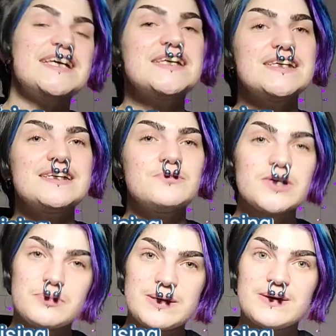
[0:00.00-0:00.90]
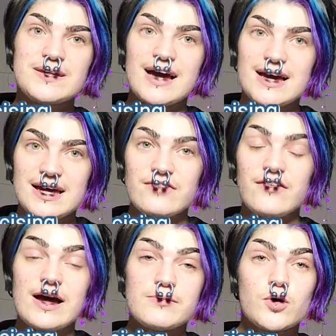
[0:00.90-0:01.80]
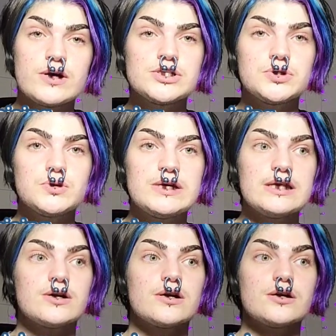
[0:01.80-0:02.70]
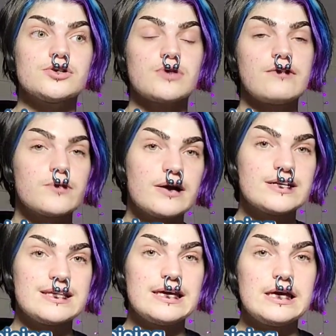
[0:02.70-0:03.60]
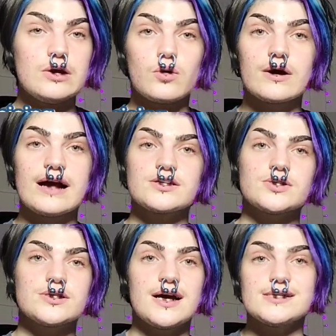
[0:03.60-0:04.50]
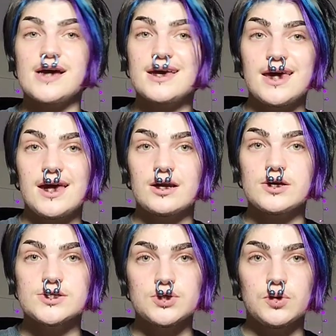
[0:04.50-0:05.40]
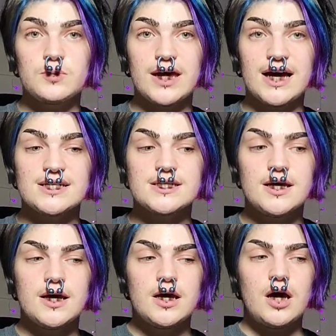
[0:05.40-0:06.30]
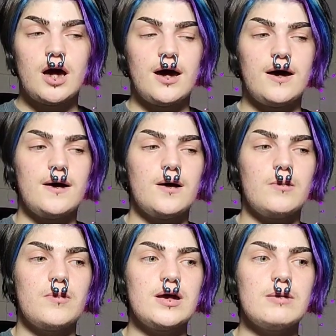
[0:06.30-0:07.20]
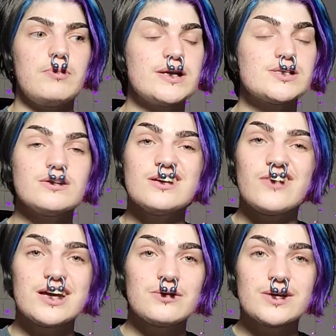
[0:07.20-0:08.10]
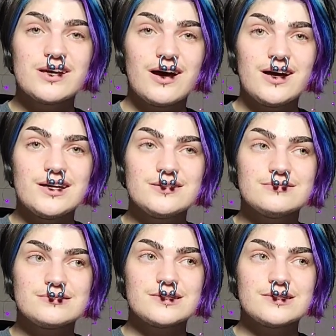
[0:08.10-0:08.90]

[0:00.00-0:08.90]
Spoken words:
It would appear that if I'm going to either drive around in the heat or exercise, I can't consume that. But it's only if I get really hot.